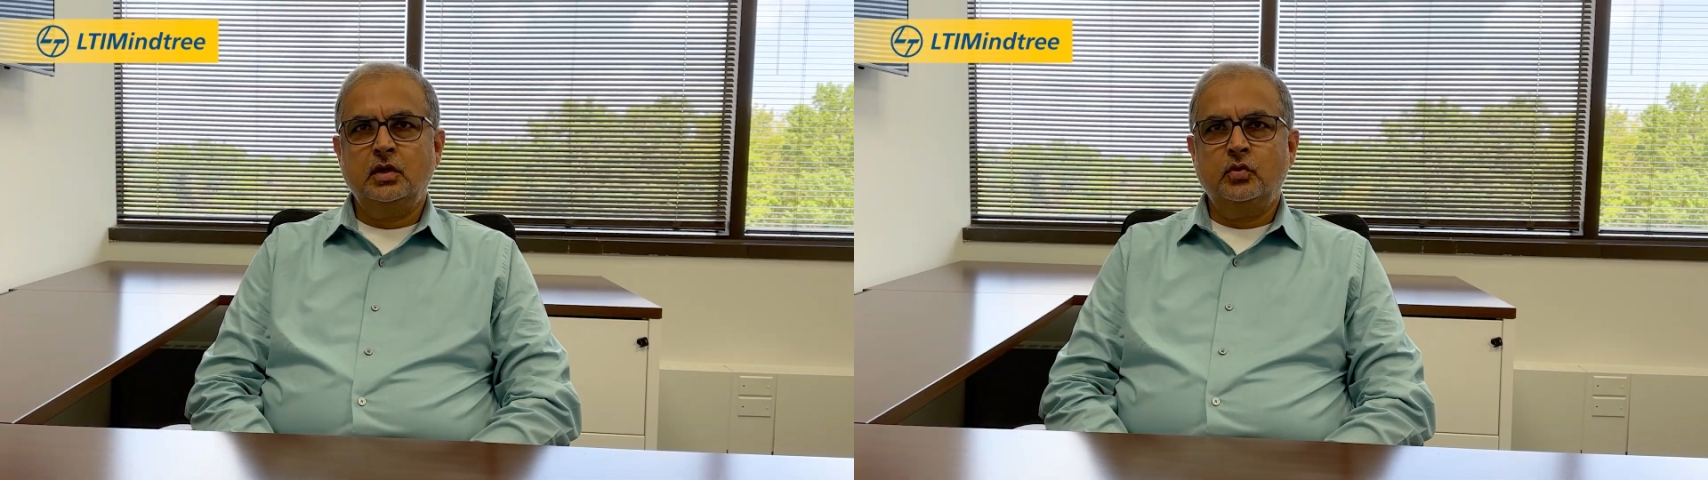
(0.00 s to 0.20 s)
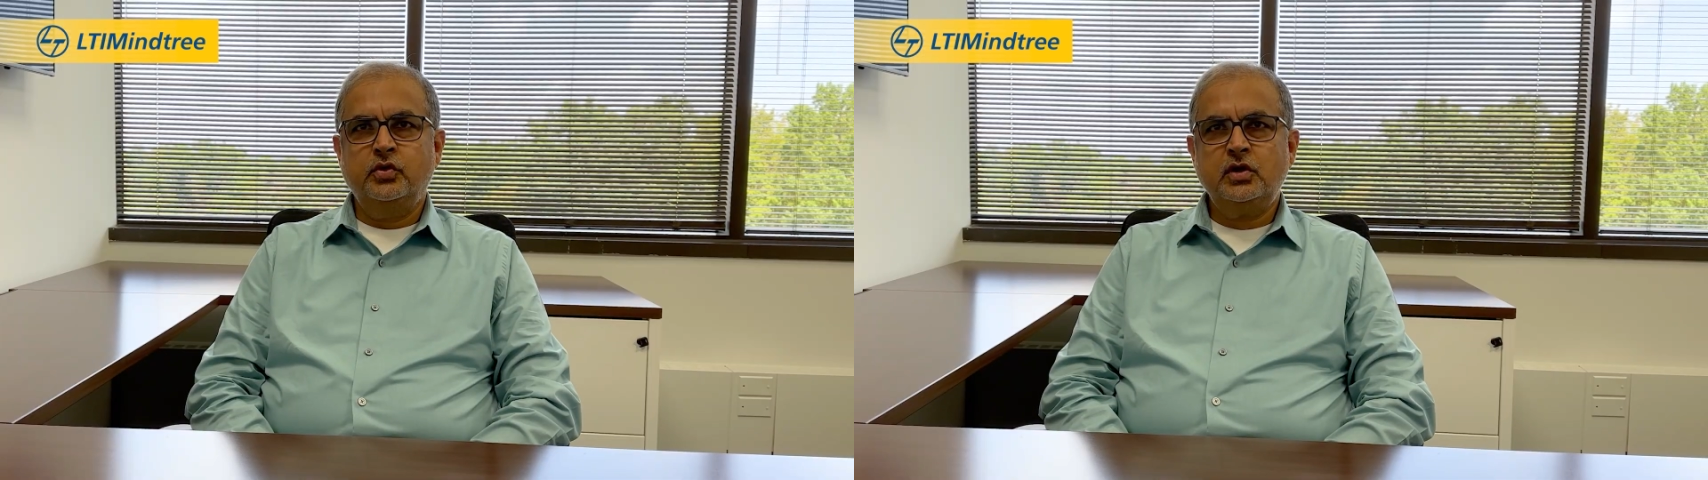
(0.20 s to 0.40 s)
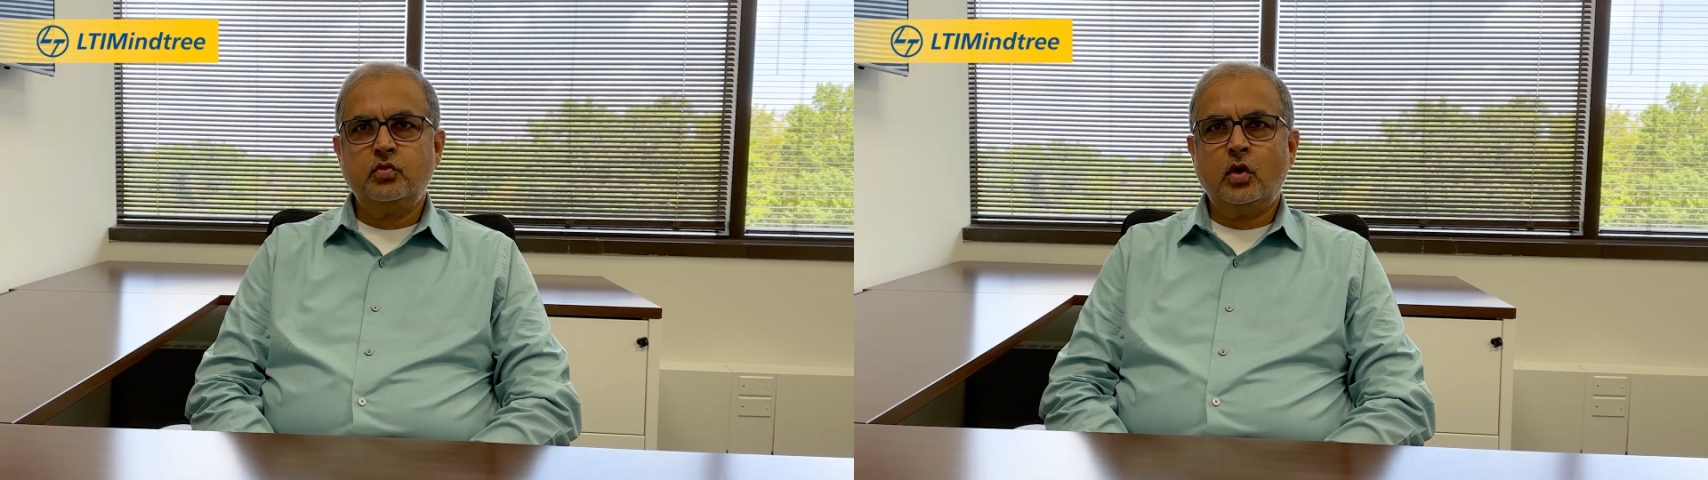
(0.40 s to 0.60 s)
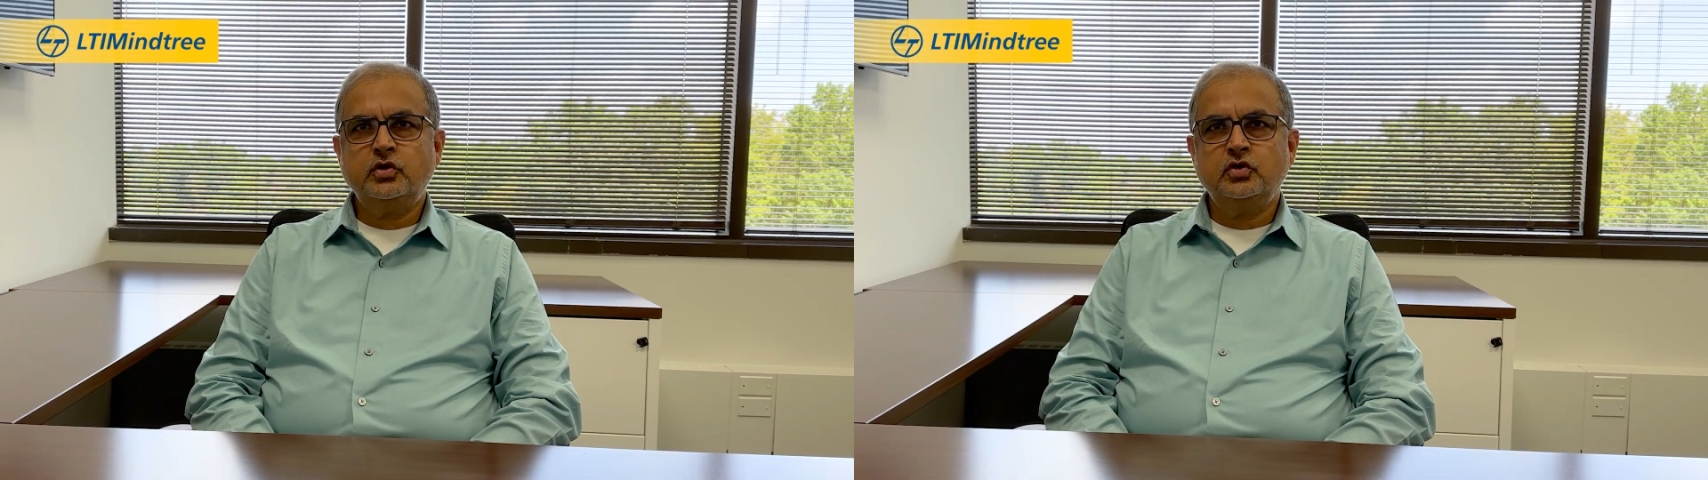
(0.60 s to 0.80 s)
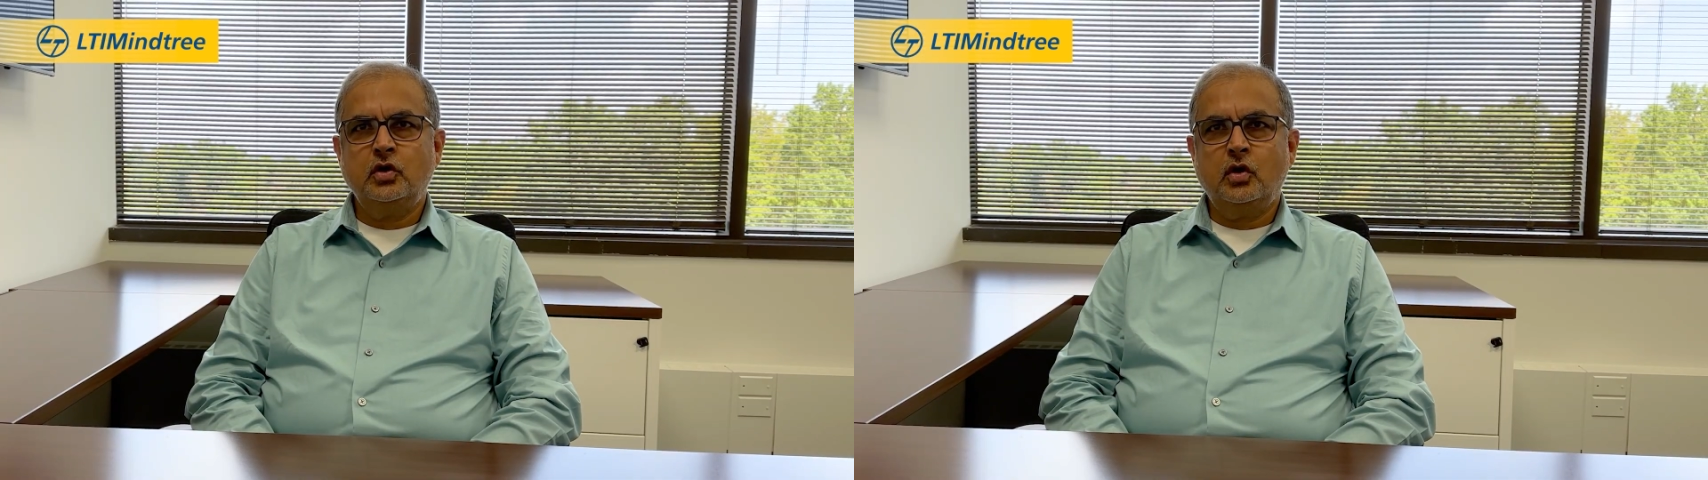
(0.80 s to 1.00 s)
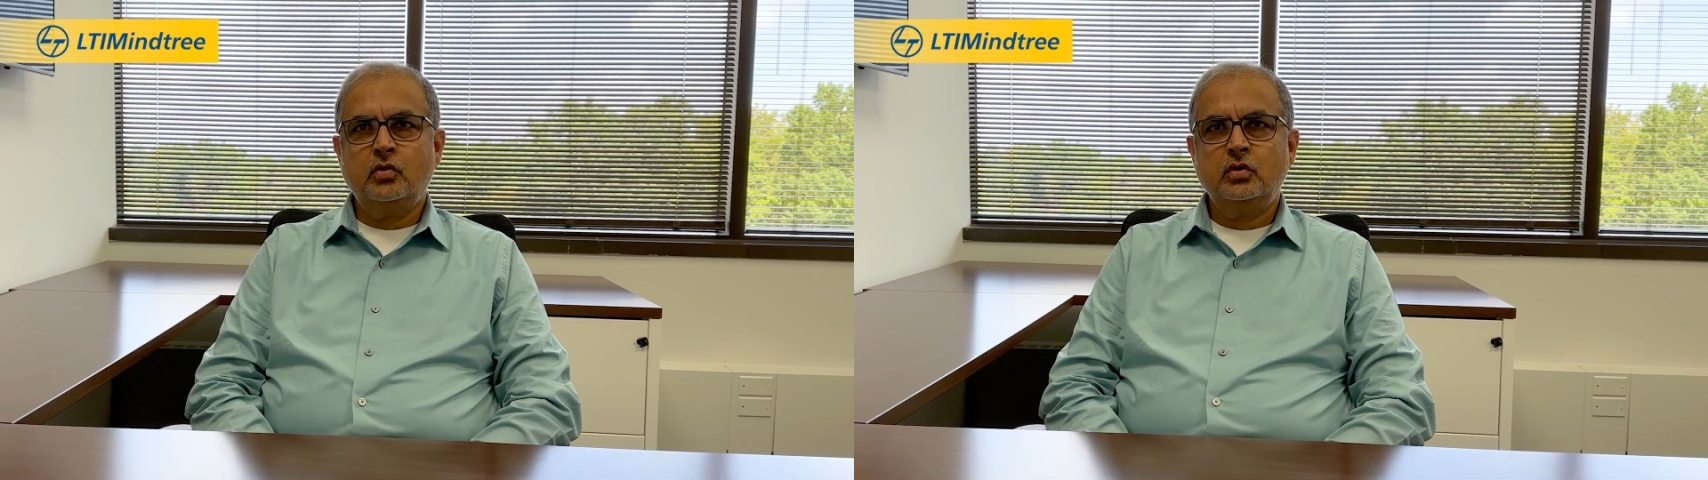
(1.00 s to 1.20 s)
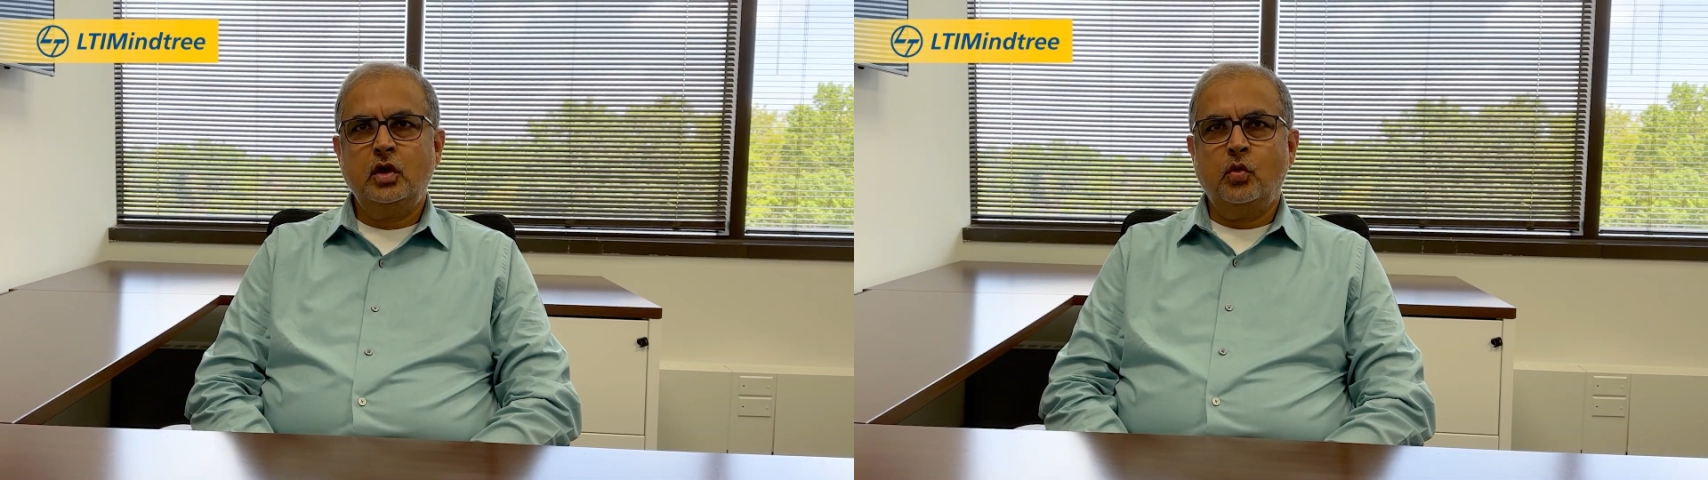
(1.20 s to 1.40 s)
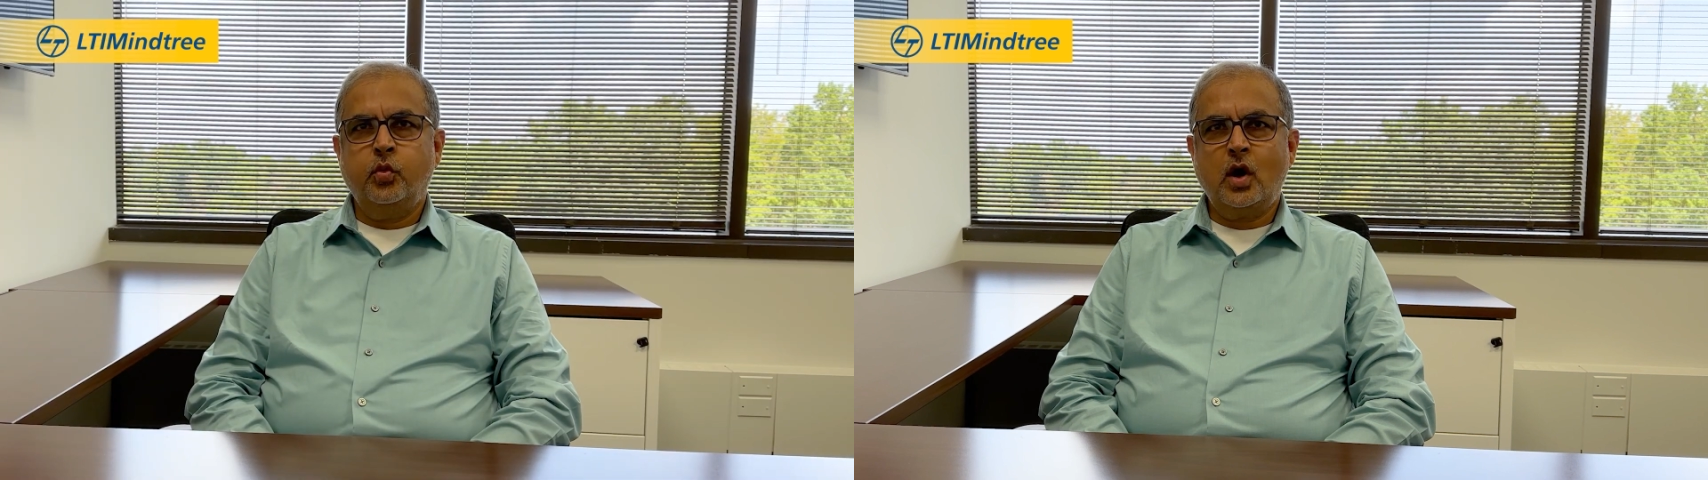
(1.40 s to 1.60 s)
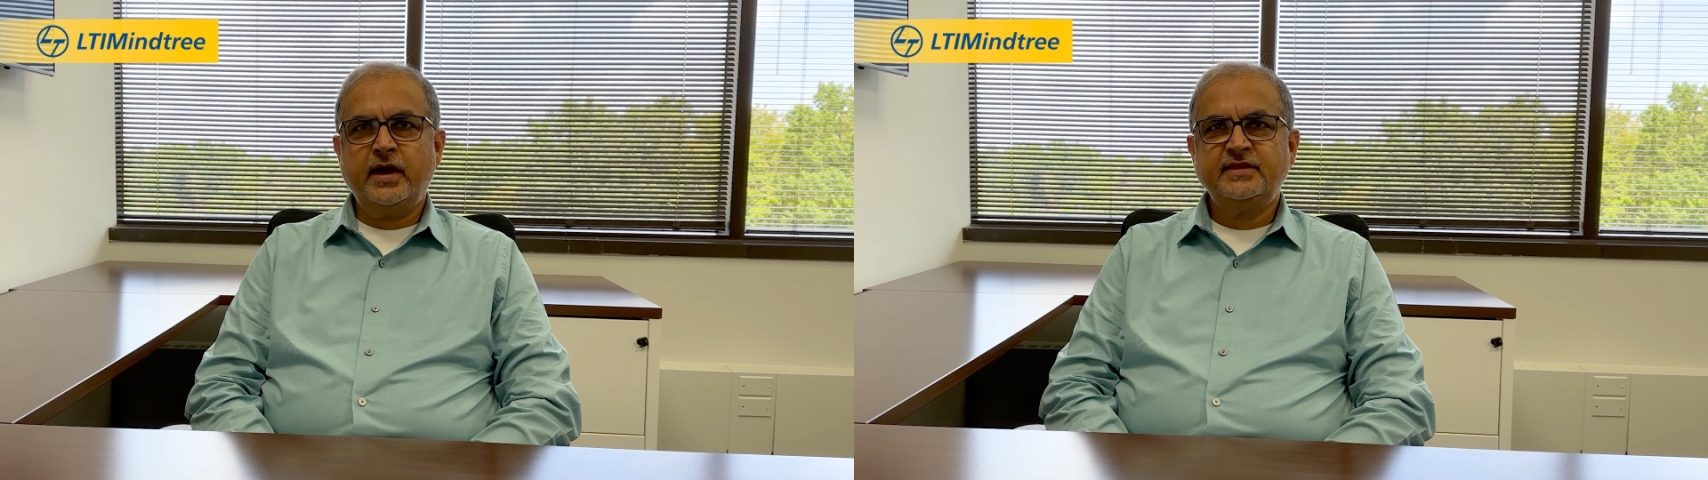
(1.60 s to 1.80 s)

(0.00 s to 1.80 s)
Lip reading: Would you want to know why